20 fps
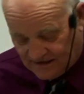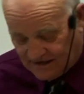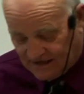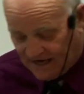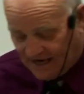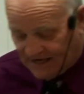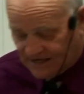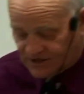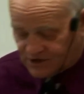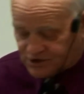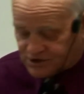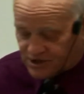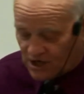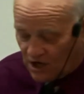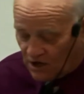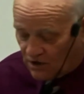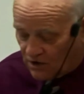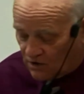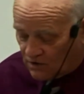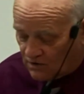And
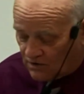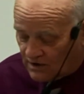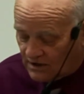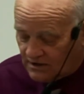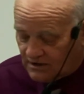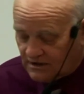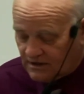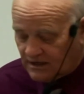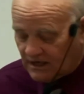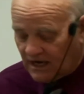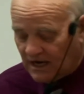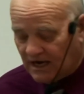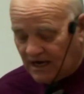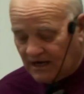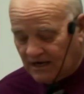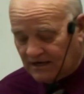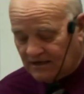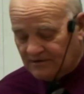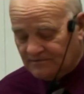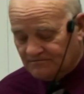so
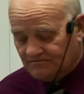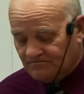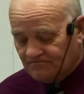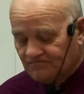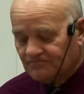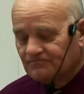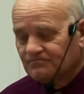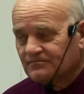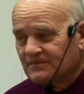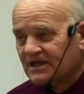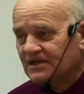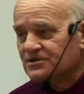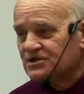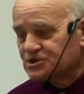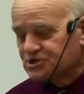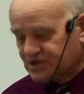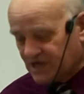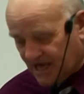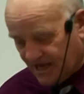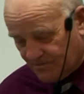um, in the
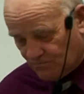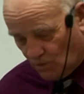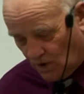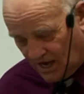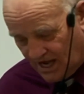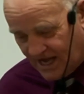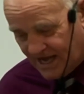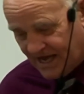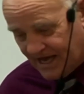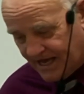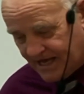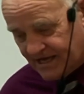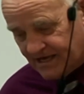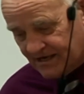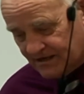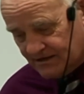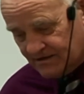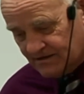same way,